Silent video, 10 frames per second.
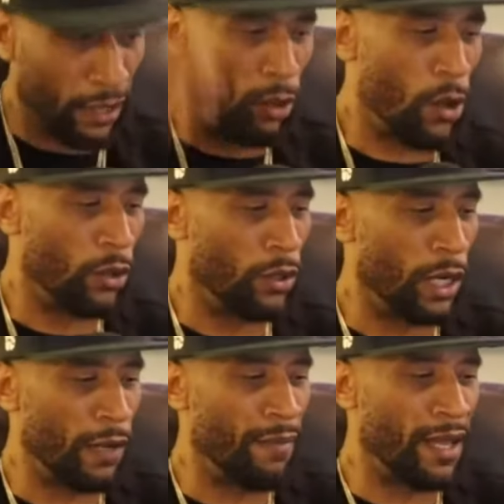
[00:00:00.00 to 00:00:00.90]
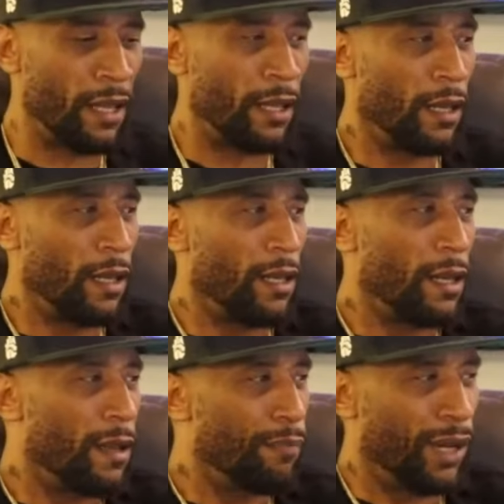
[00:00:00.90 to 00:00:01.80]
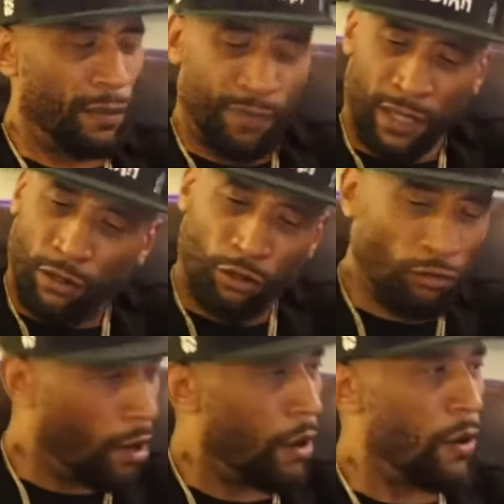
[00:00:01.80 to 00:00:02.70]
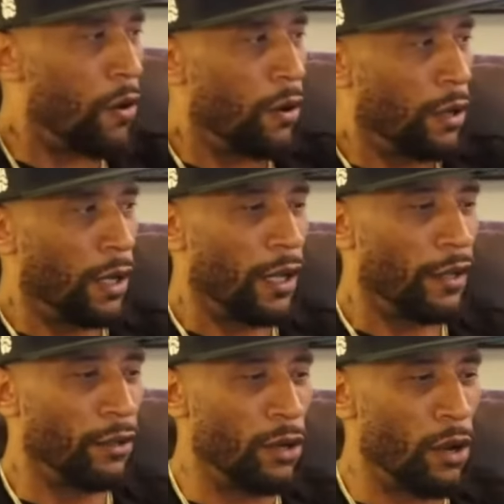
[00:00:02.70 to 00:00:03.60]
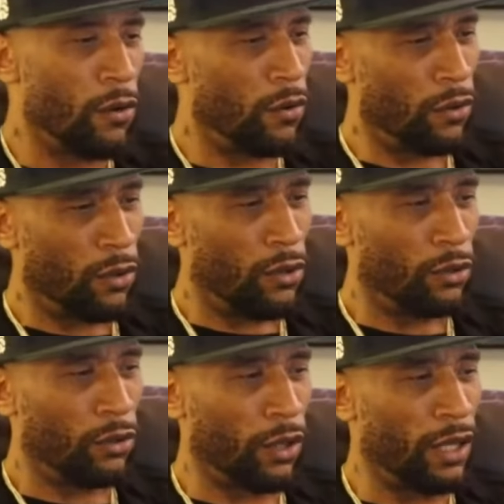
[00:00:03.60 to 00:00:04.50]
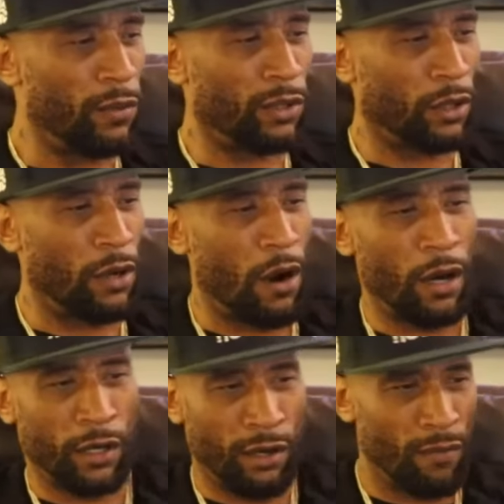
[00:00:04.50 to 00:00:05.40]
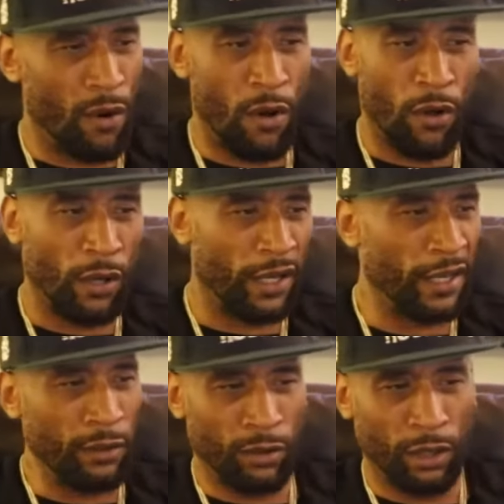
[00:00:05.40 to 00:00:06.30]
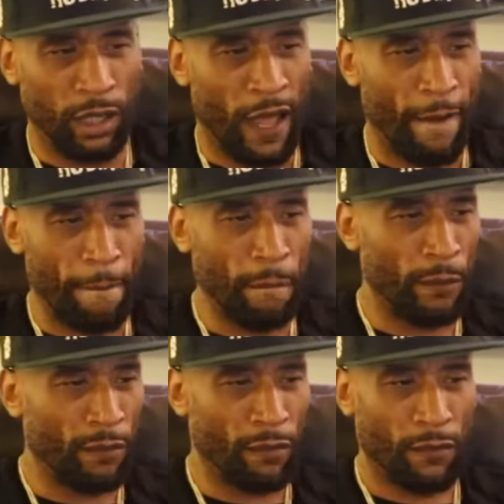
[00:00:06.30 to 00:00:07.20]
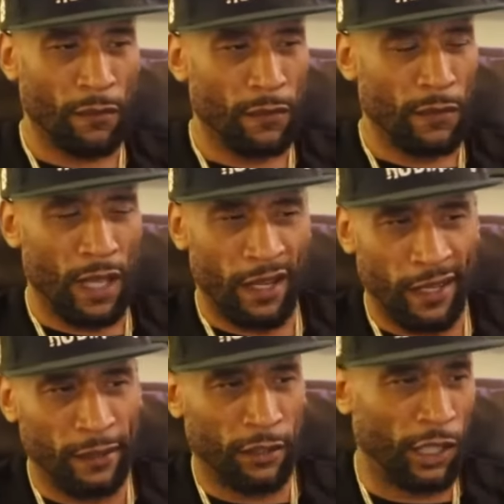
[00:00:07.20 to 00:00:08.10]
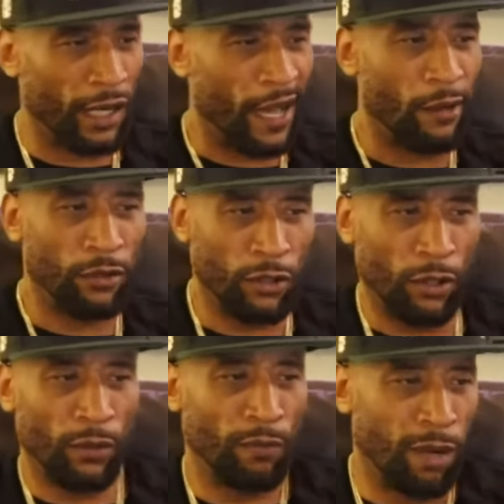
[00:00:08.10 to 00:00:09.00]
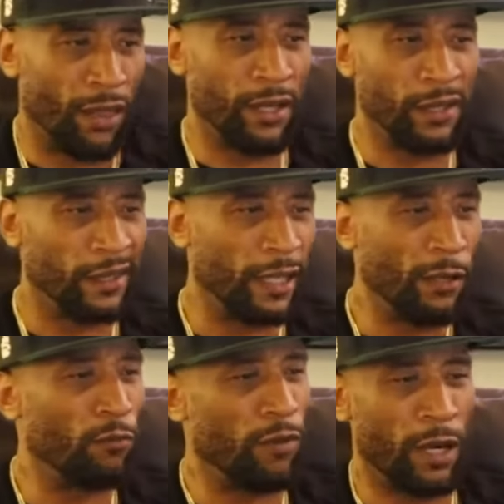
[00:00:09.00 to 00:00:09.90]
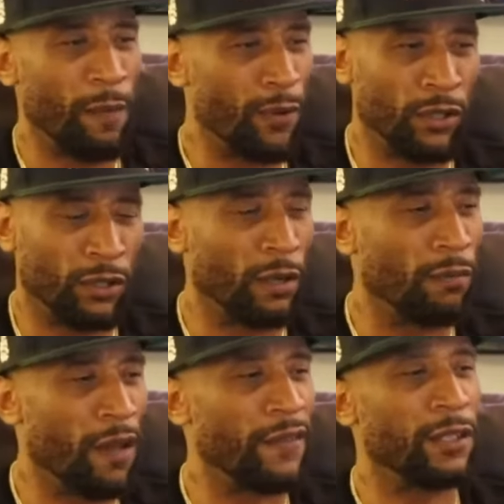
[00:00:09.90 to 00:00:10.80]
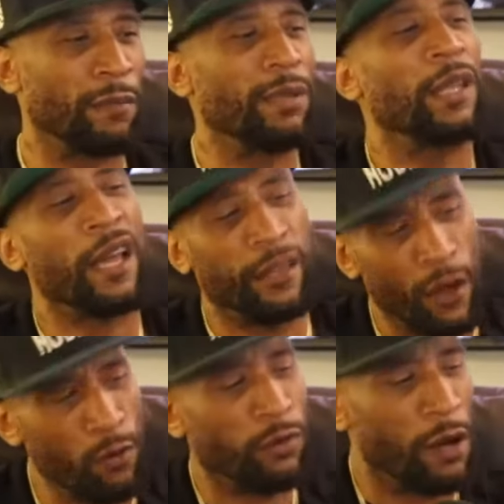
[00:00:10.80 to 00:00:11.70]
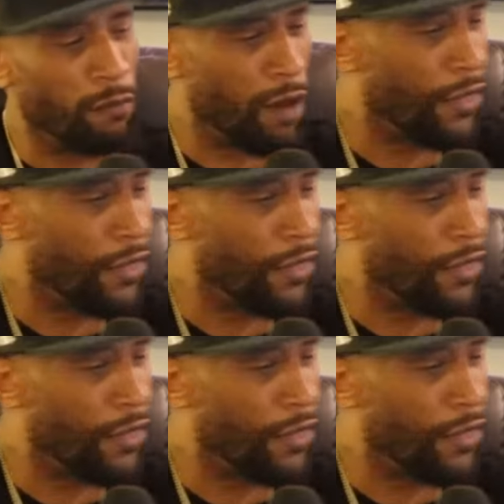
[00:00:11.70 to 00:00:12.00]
and all, you know what I mean? But but strong, you know. So he was a guard in the mall, and he used to like, I guess, check out certain brothers, and he'd run up on certain brothers and be like, "Yo, young